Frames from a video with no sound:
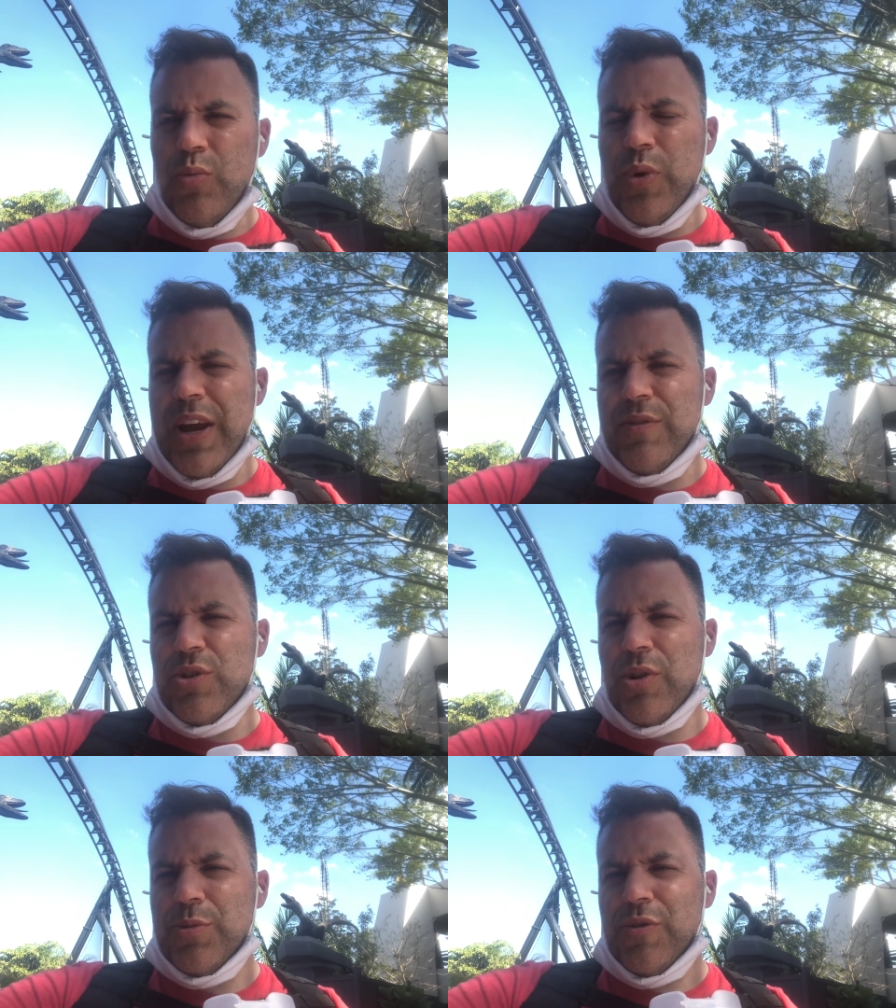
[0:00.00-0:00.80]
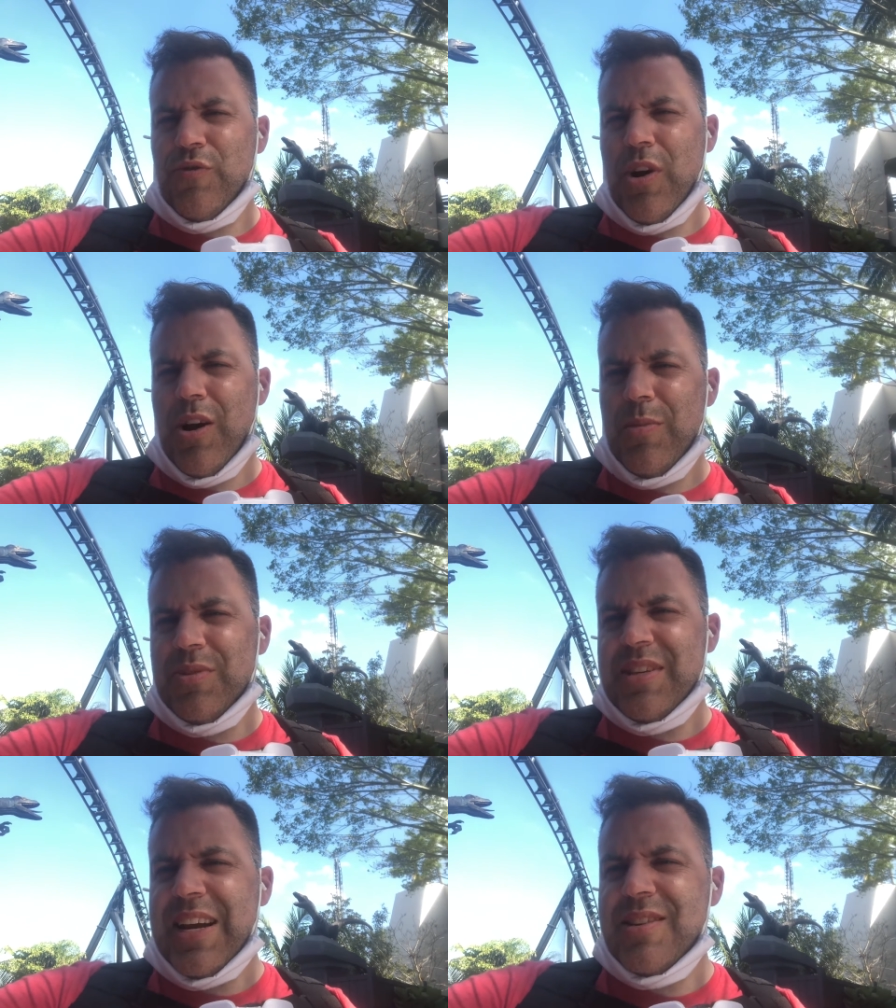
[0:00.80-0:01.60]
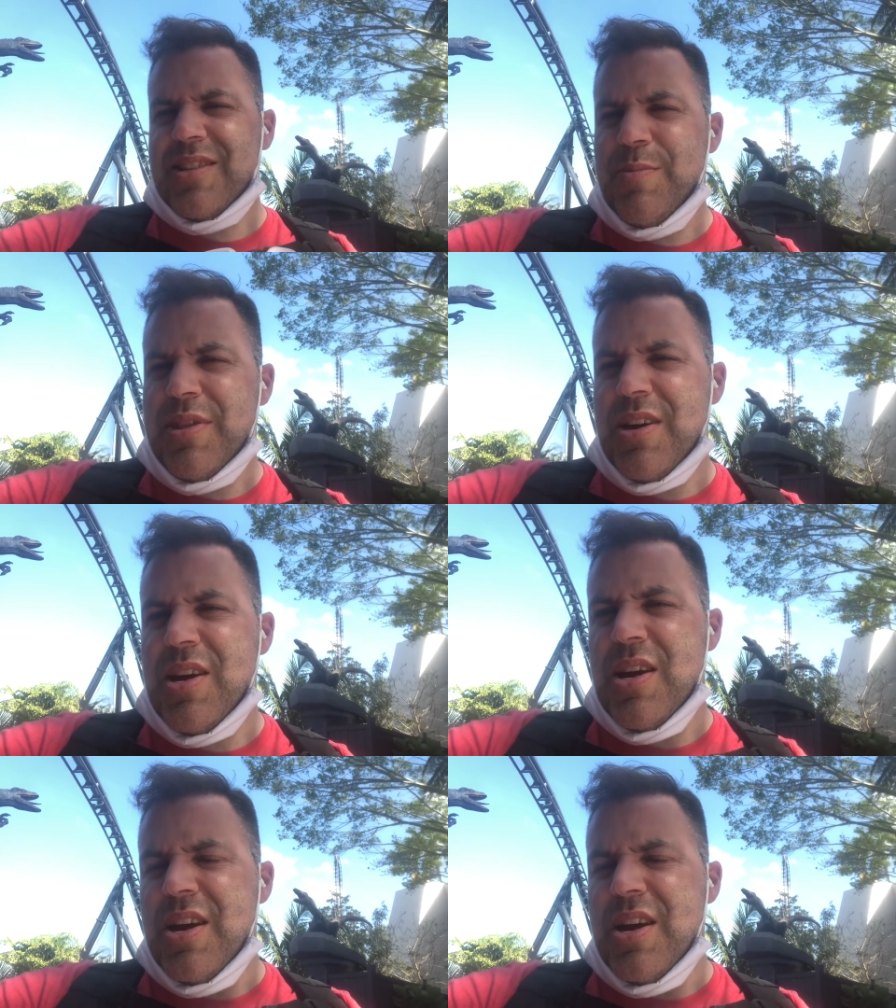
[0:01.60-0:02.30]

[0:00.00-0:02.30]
we have a scripture from Second Timothy